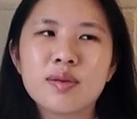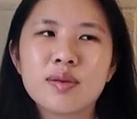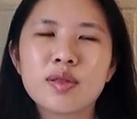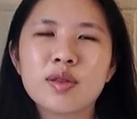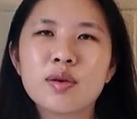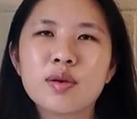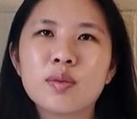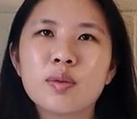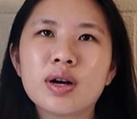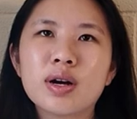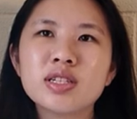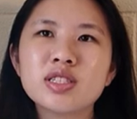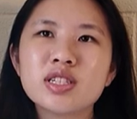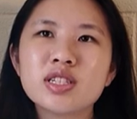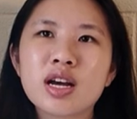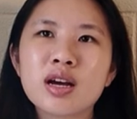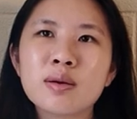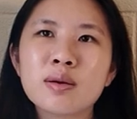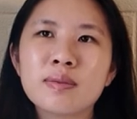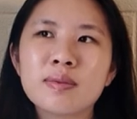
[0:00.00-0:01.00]
the one
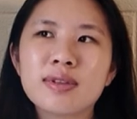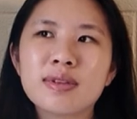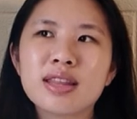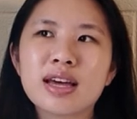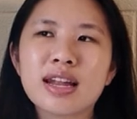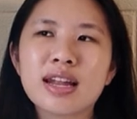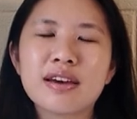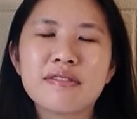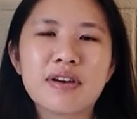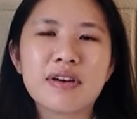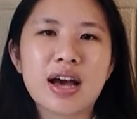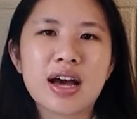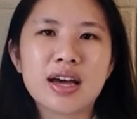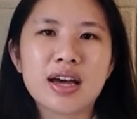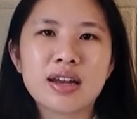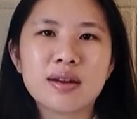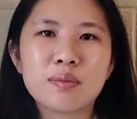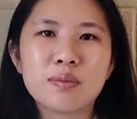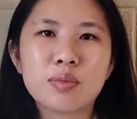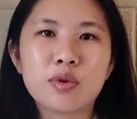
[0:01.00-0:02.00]
job that I've
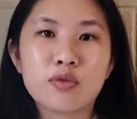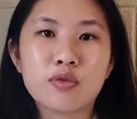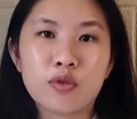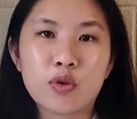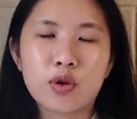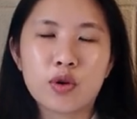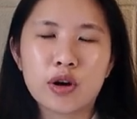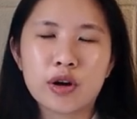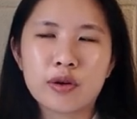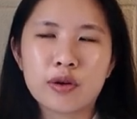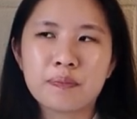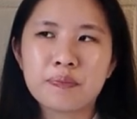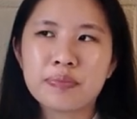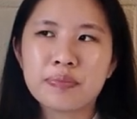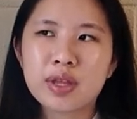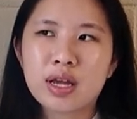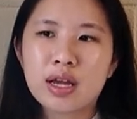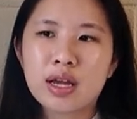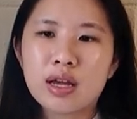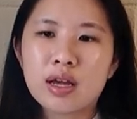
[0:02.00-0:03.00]
had before,
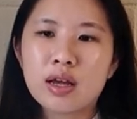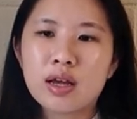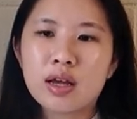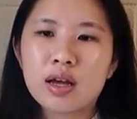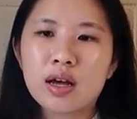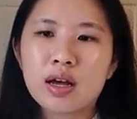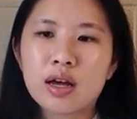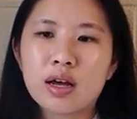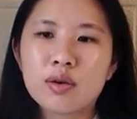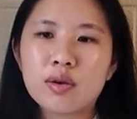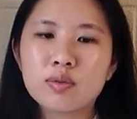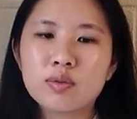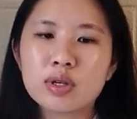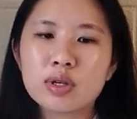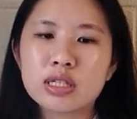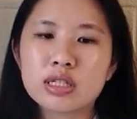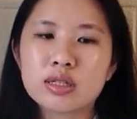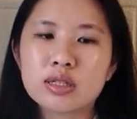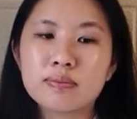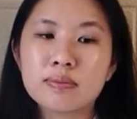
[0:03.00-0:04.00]

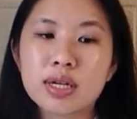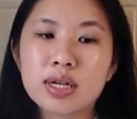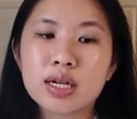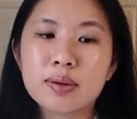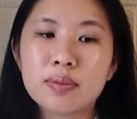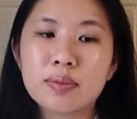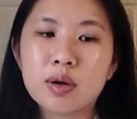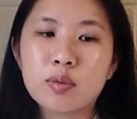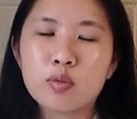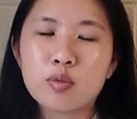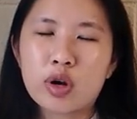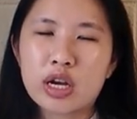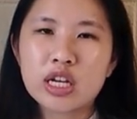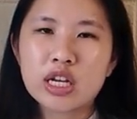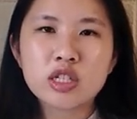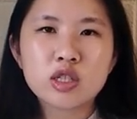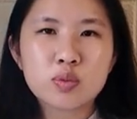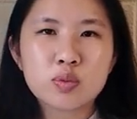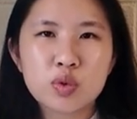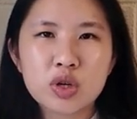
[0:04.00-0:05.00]
was minimum
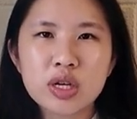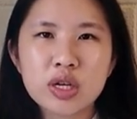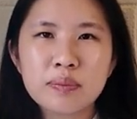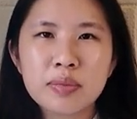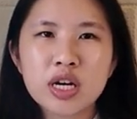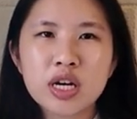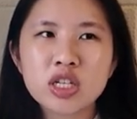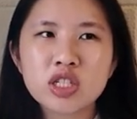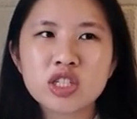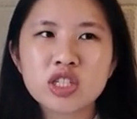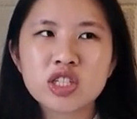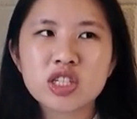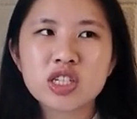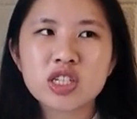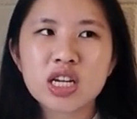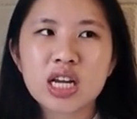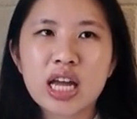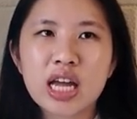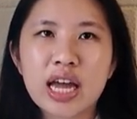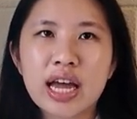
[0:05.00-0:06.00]
wage pretty much,
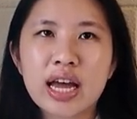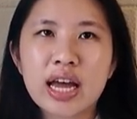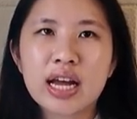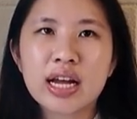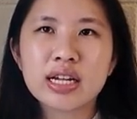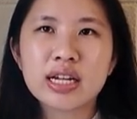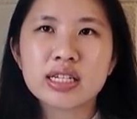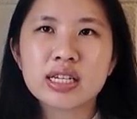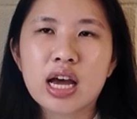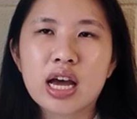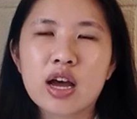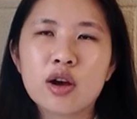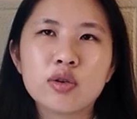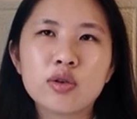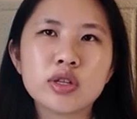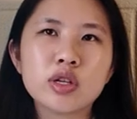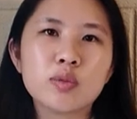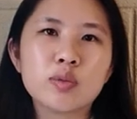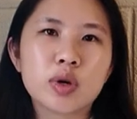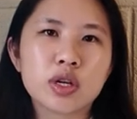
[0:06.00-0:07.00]
and I
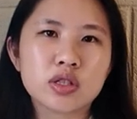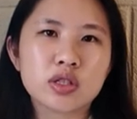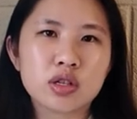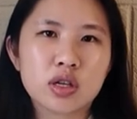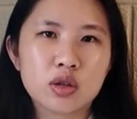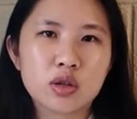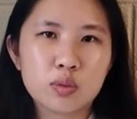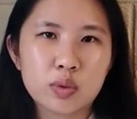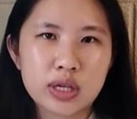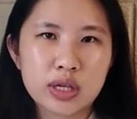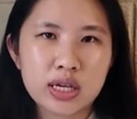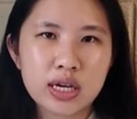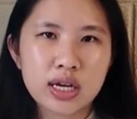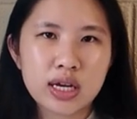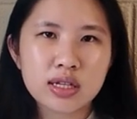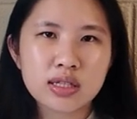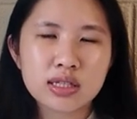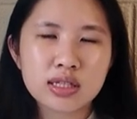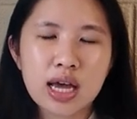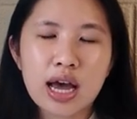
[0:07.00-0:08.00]
only worked on the
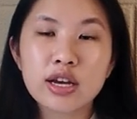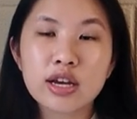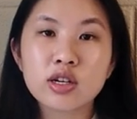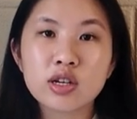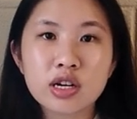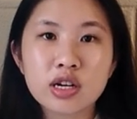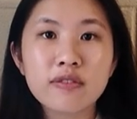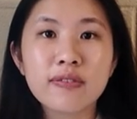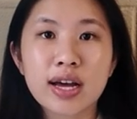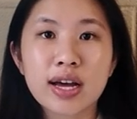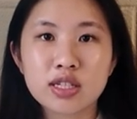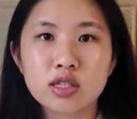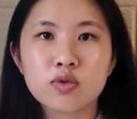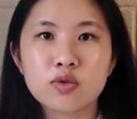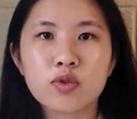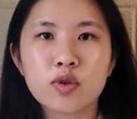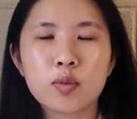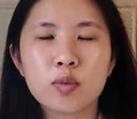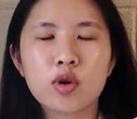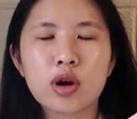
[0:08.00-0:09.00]
weekends. I could have asked
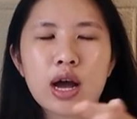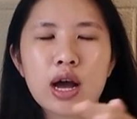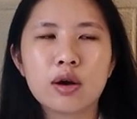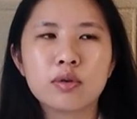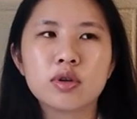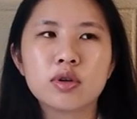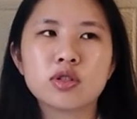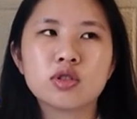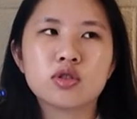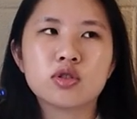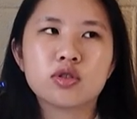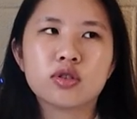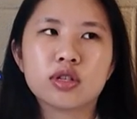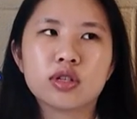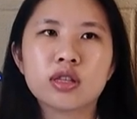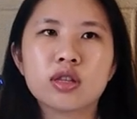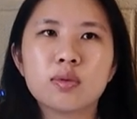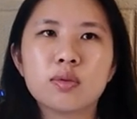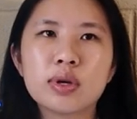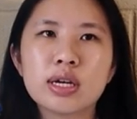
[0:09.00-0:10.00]
for more hours
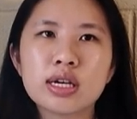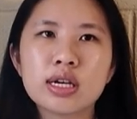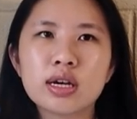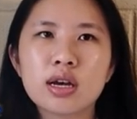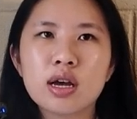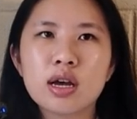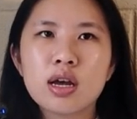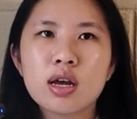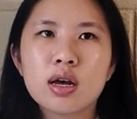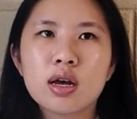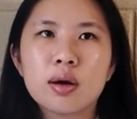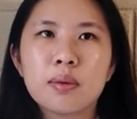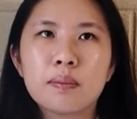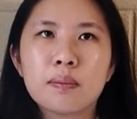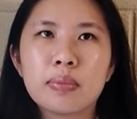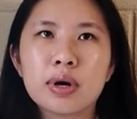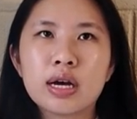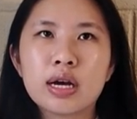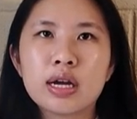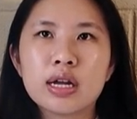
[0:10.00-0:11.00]
during the week,
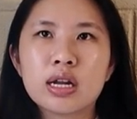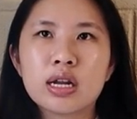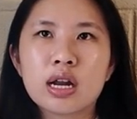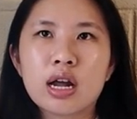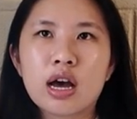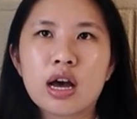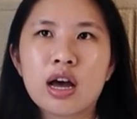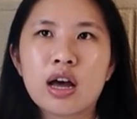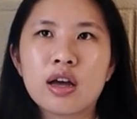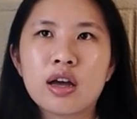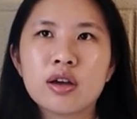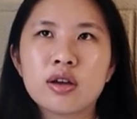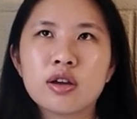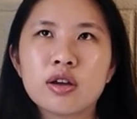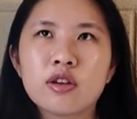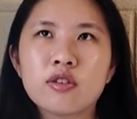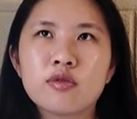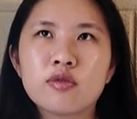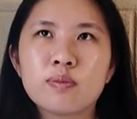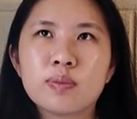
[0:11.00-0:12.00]
but
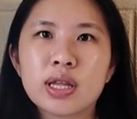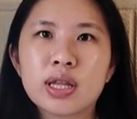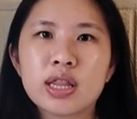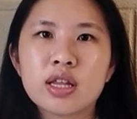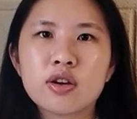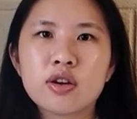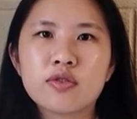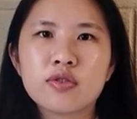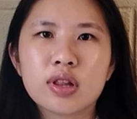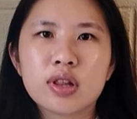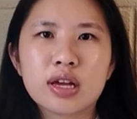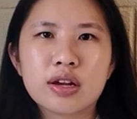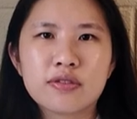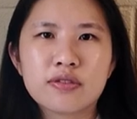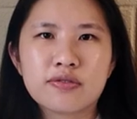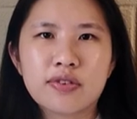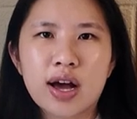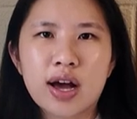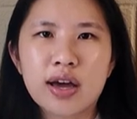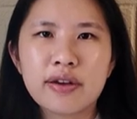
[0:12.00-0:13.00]
I've been there for like
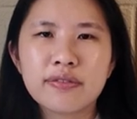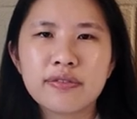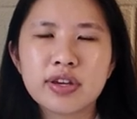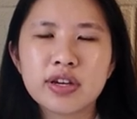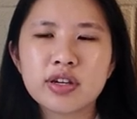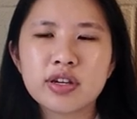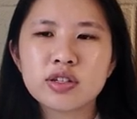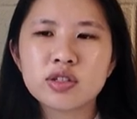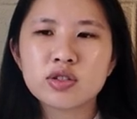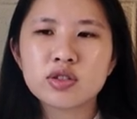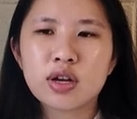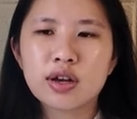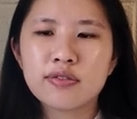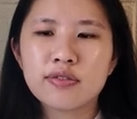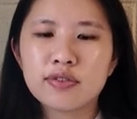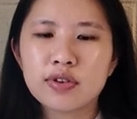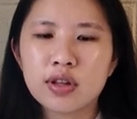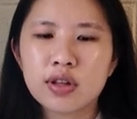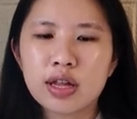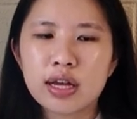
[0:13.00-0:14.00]
five years, so I
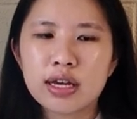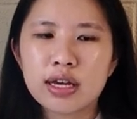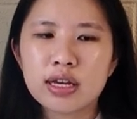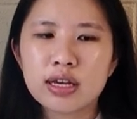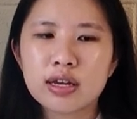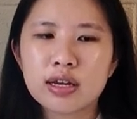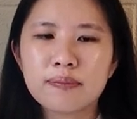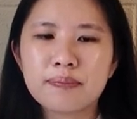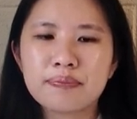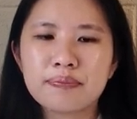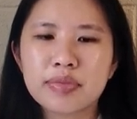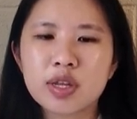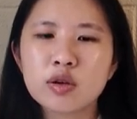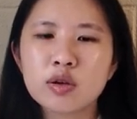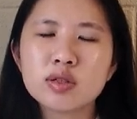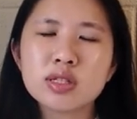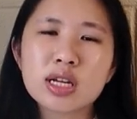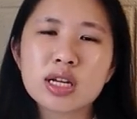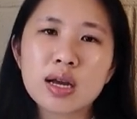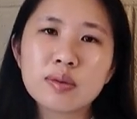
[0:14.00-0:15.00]
feel like it
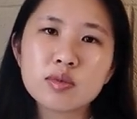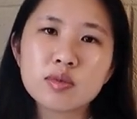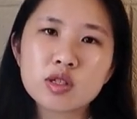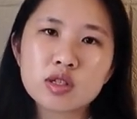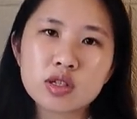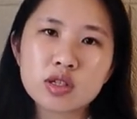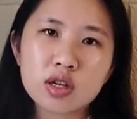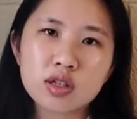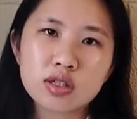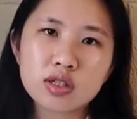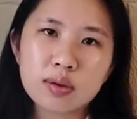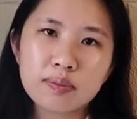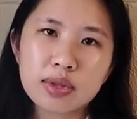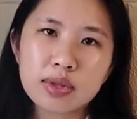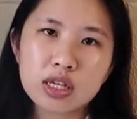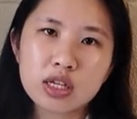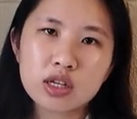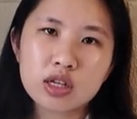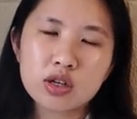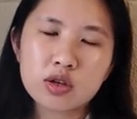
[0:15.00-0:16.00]
was time to start
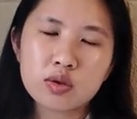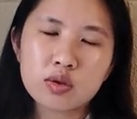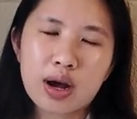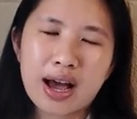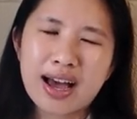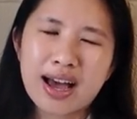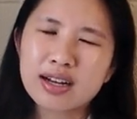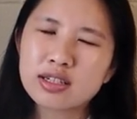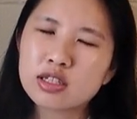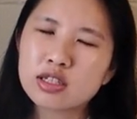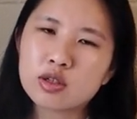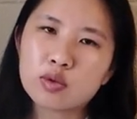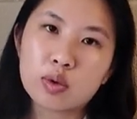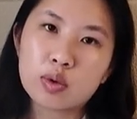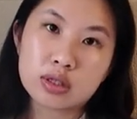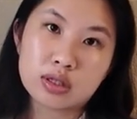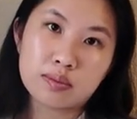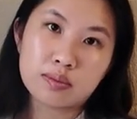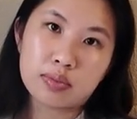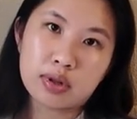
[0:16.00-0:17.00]
something new. I actually
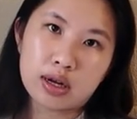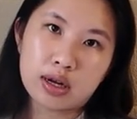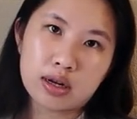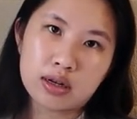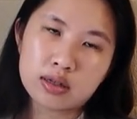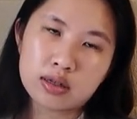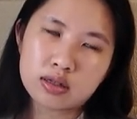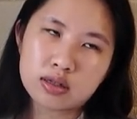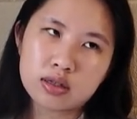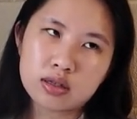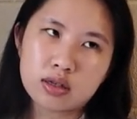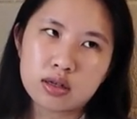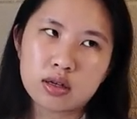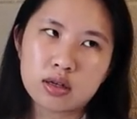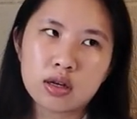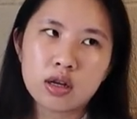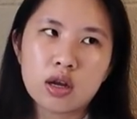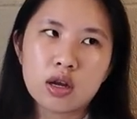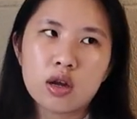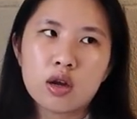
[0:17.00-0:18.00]
wasn't planning to
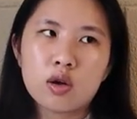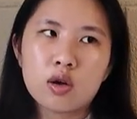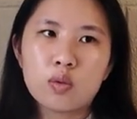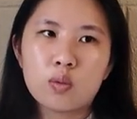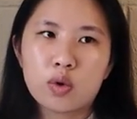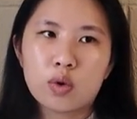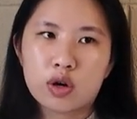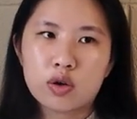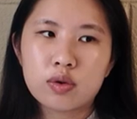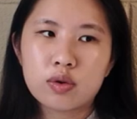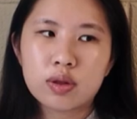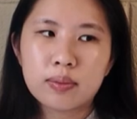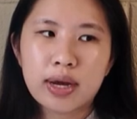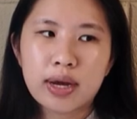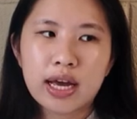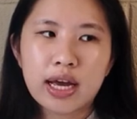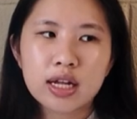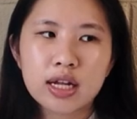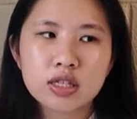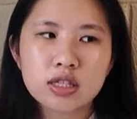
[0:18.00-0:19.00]
work with my
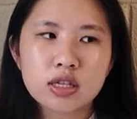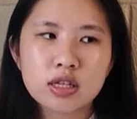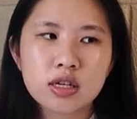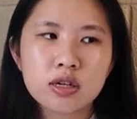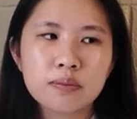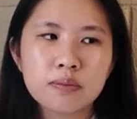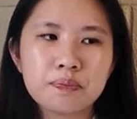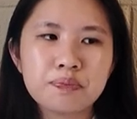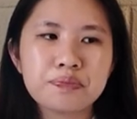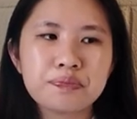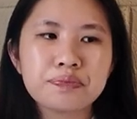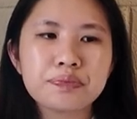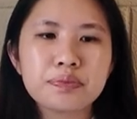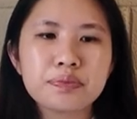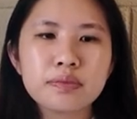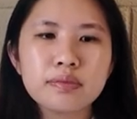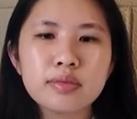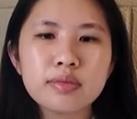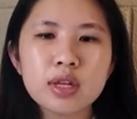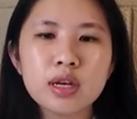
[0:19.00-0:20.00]
auntie,
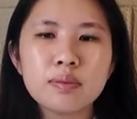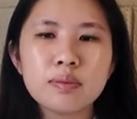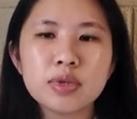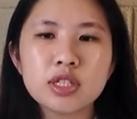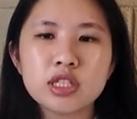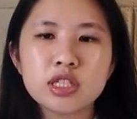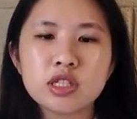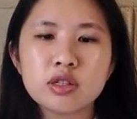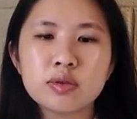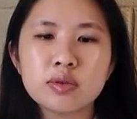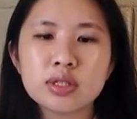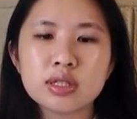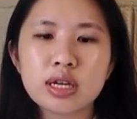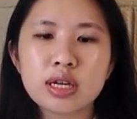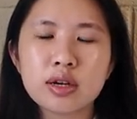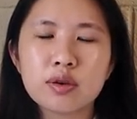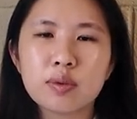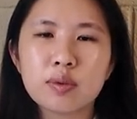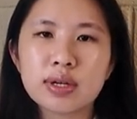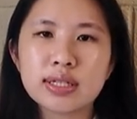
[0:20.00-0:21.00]
but she was
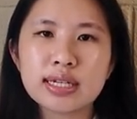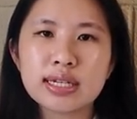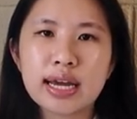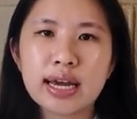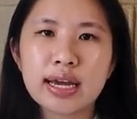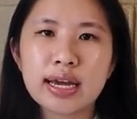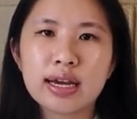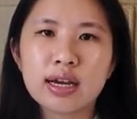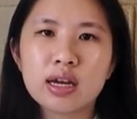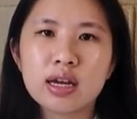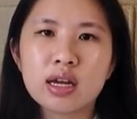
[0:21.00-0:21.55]
like, one day